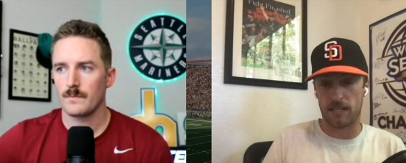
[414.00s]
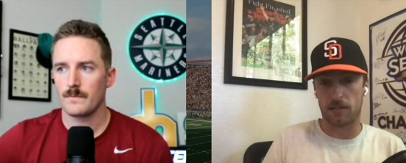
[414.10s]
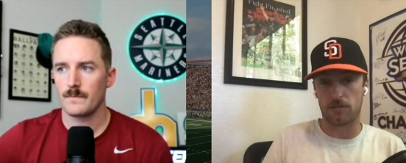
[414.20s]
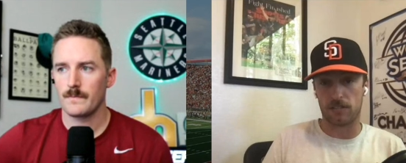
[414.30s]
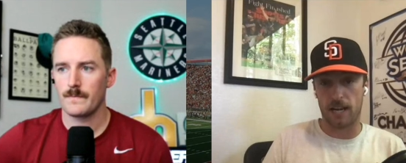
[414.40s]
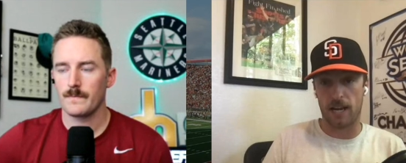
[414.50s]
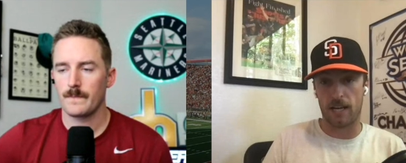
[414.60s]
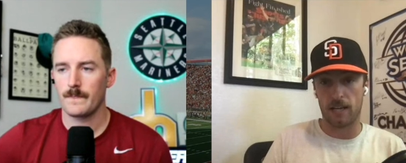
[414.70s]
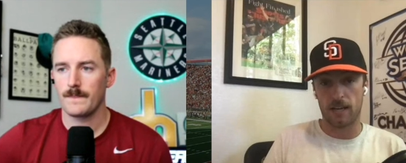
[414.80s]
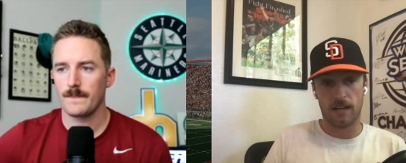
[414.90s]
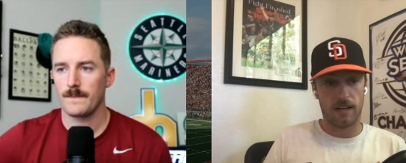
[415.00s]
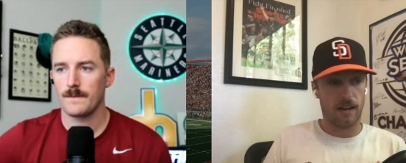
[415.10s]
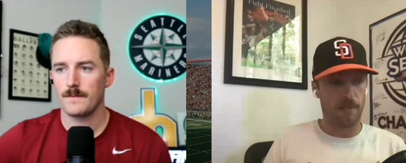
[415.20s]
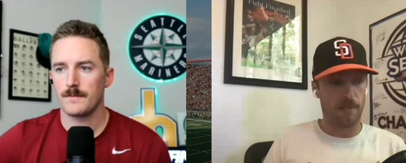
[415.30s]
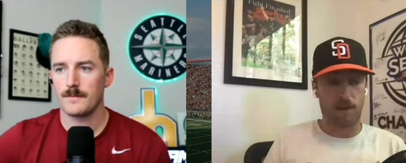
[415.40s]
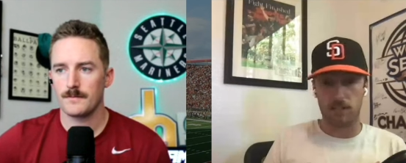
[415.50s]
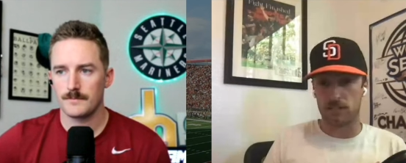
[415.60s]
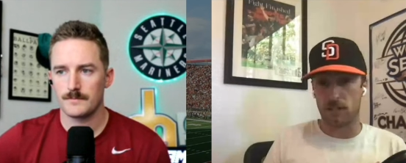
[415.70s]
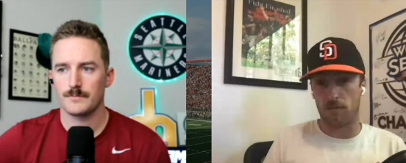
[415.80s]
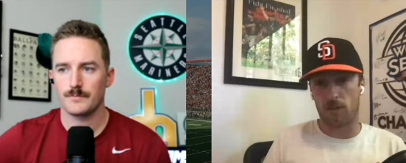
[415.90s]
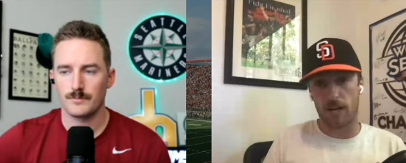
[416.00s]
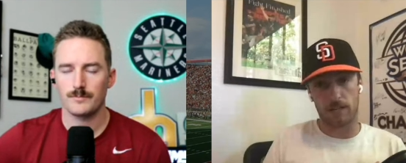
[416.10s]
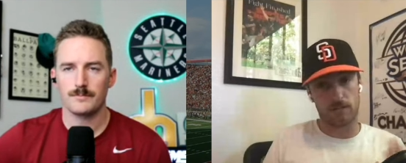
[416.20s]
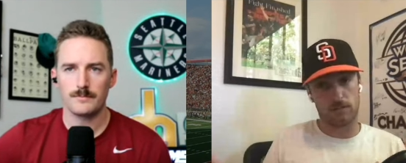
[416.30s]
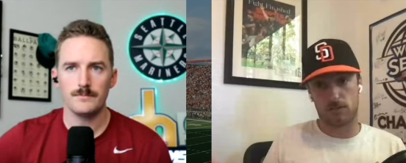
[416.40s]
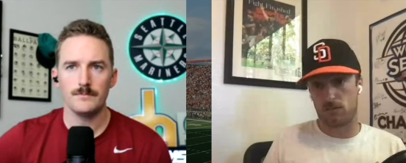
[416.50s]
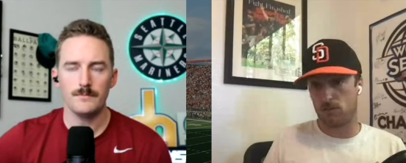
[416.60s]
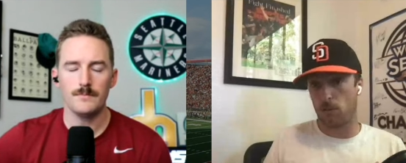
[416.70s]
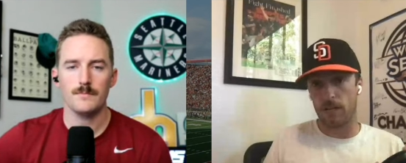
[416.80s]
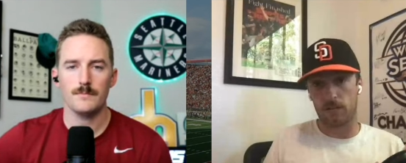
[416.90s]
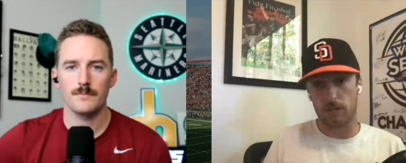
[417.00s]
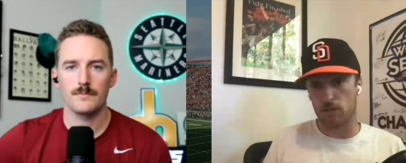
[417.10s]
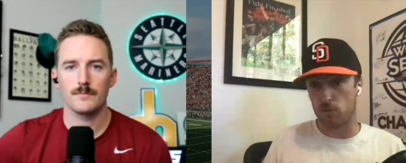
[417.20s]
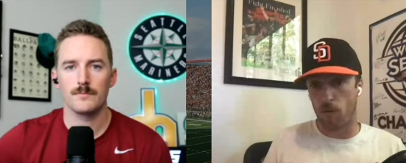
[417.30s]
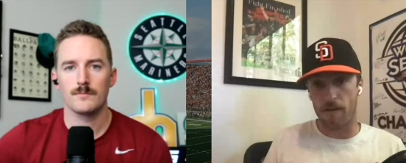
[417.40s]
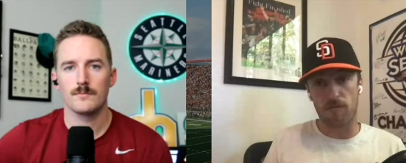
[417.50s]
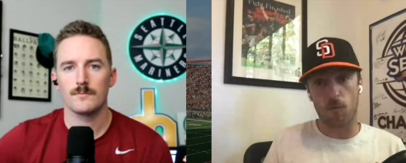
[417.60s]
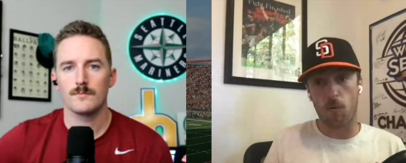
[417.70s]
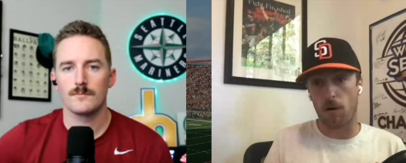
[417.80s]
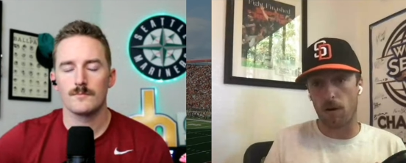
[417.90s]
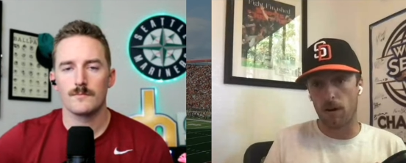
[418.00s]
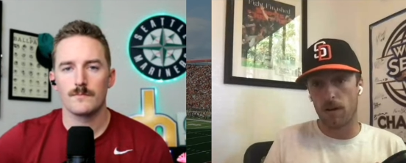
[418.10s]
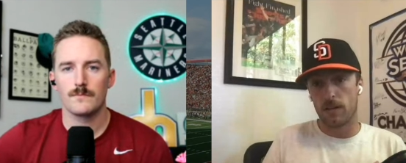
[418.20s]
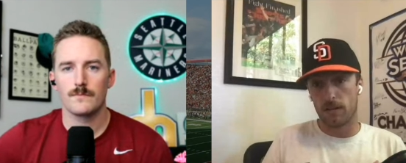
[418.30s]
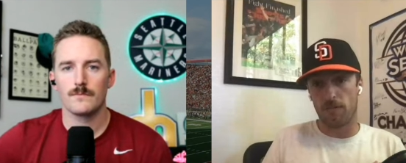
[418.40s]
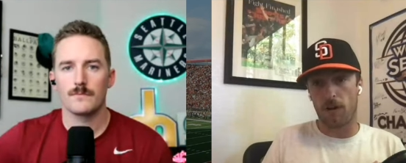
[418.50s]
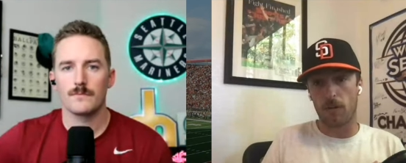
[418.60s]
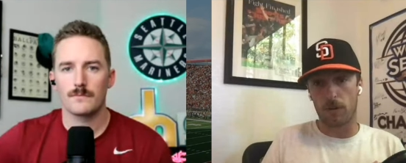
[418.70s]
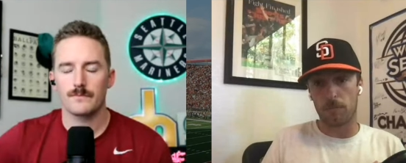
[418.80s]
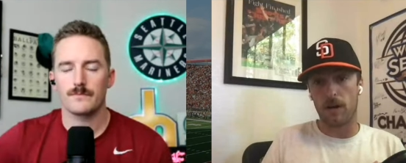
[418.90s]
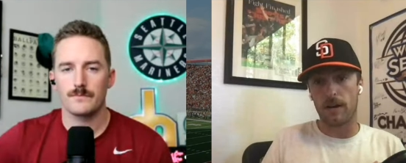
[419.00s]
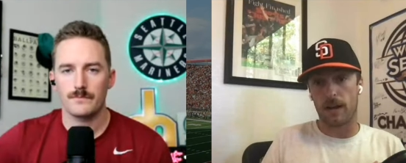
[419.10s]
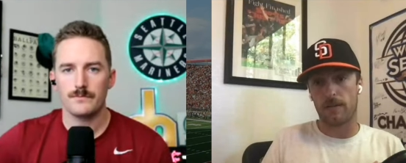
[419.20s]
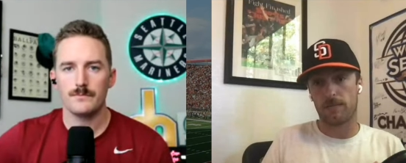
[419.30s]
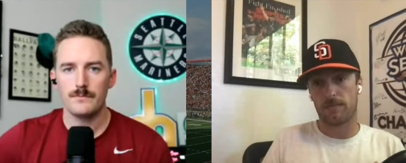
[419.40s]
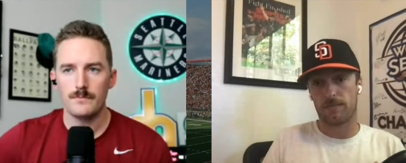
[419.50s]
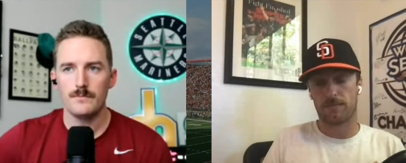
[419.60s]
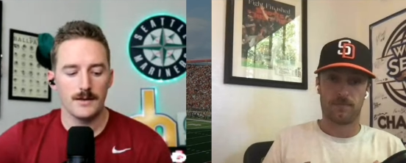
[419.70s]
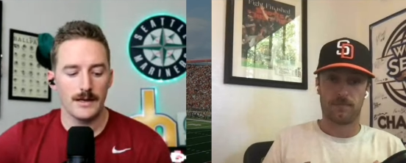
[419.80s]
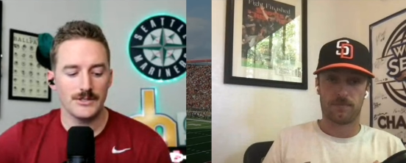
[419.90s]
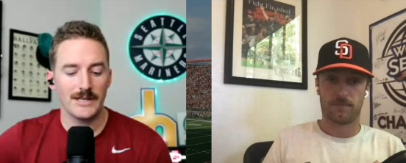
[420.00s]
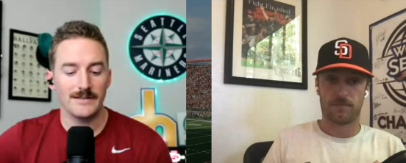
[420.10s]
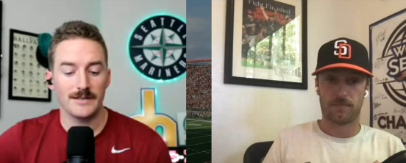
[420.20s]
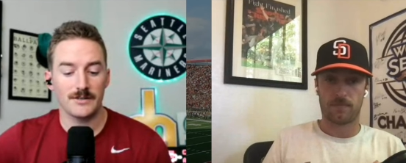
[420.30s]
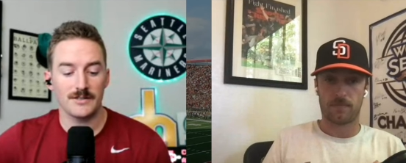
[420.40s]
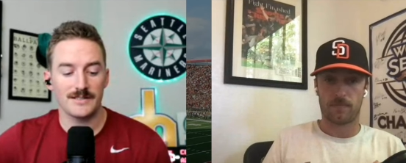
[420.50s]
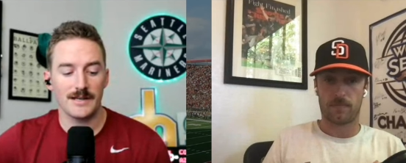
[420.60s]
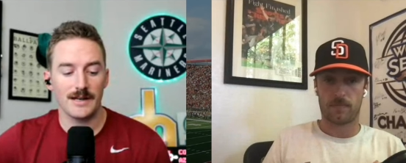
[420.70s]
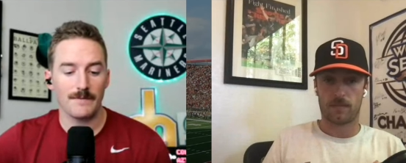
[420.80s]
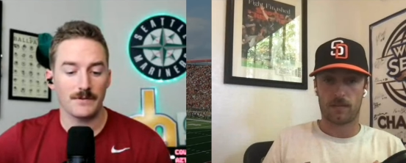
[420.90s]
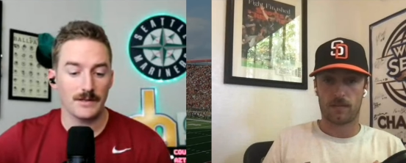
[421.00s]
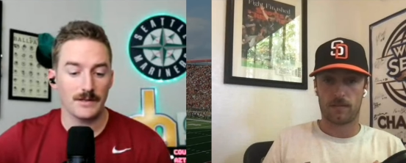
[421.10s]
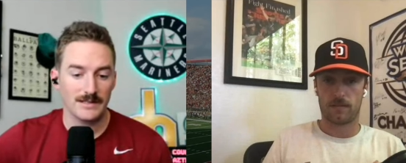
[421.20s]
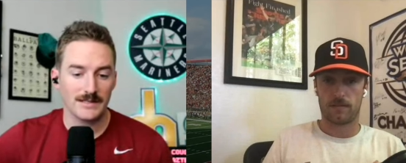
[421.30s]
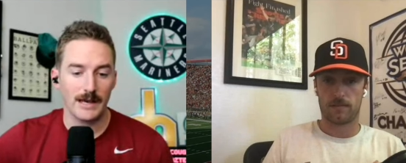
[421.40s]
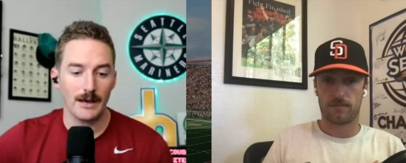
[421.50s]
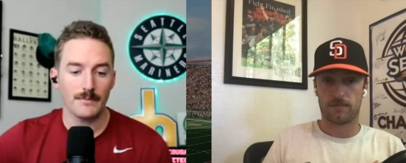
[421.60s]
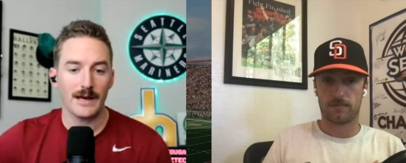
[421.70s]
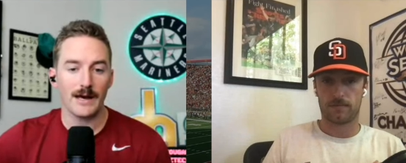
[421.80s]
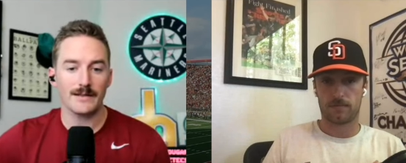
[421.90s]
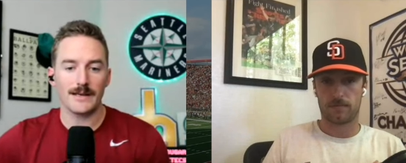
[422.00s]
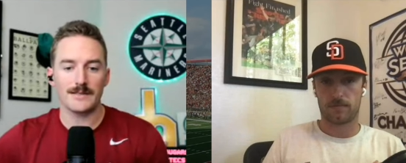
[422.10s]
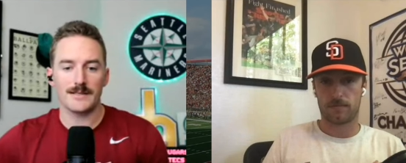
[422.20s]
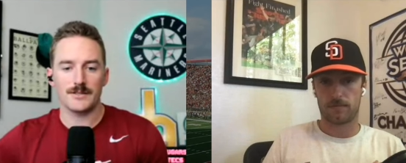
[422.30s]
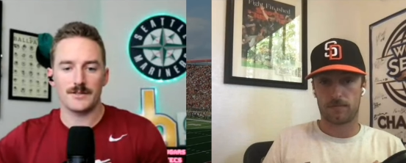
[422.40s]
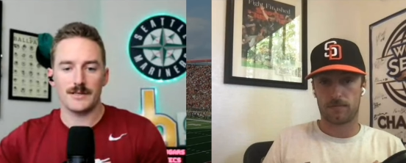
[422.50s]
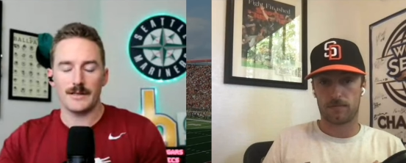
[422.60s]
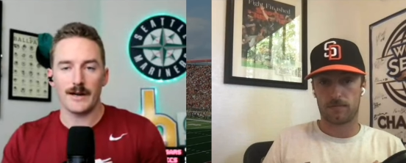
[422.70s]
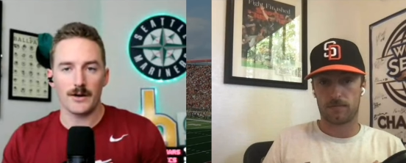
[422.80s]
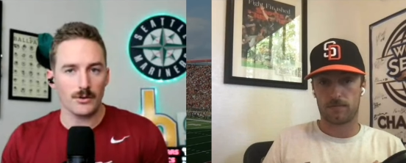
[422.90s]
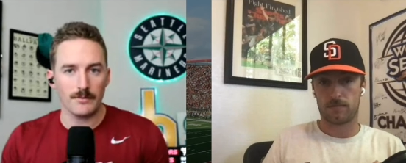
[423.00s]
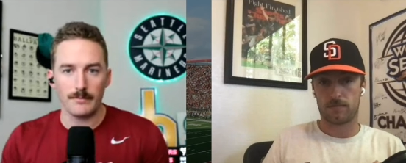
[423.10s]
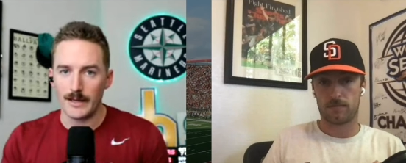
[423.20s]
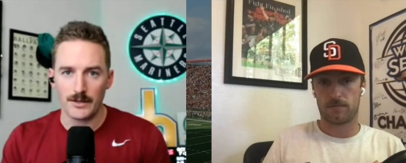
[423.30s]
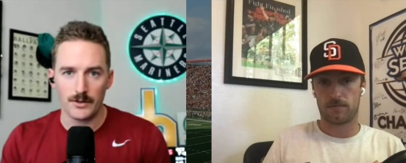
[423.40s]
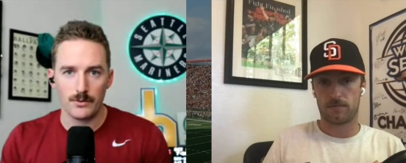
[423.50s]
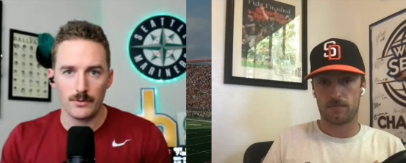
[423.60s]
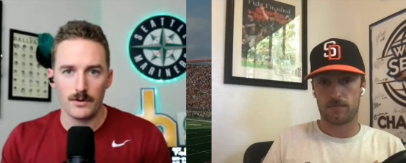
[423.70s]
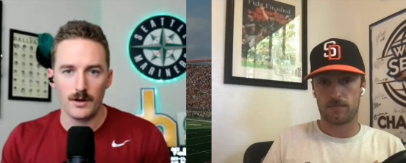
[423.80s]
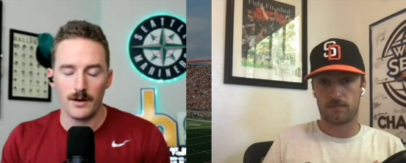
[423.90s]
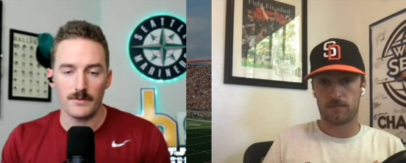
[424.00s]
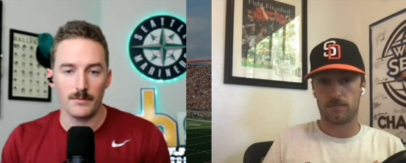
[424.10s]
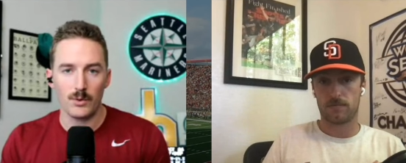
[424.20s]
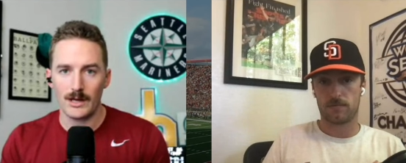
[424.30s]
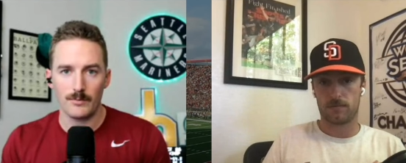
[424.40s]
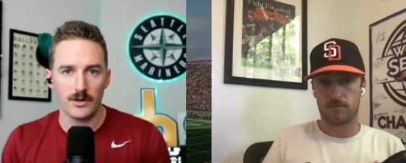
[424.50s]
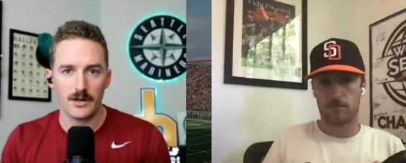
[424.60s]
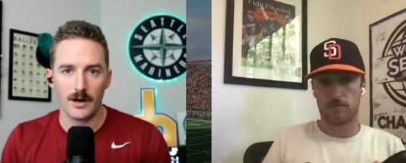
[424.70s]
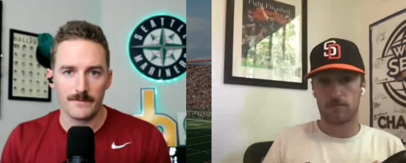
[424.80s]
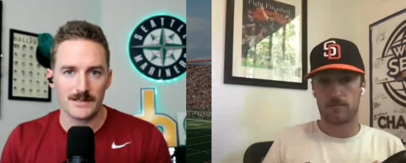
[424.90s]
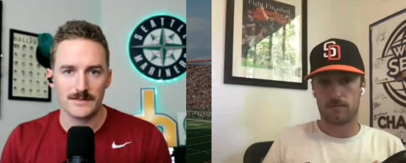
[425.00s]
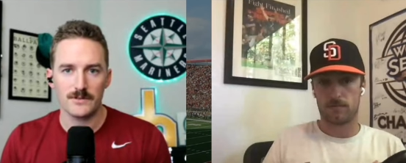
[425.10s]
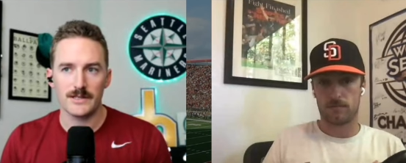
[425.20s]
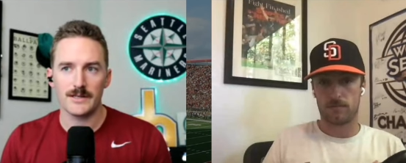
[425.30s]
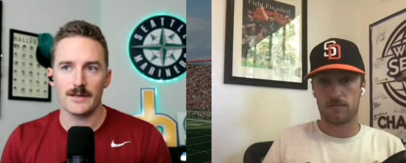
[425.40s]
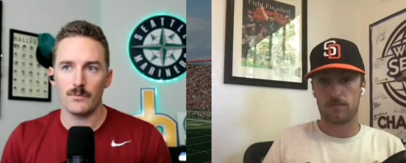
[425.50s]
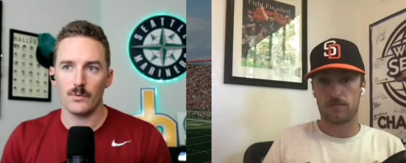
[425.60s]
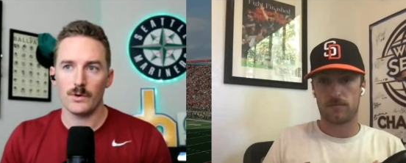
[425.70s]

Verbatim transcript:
Speaker 1: at San Diego State and find yourself ranked twenty-three or twenty-four the following Monday.
Speaker 2: And Jake Ticker said after this game that they essentially narrowed the menu of the playbook offensively and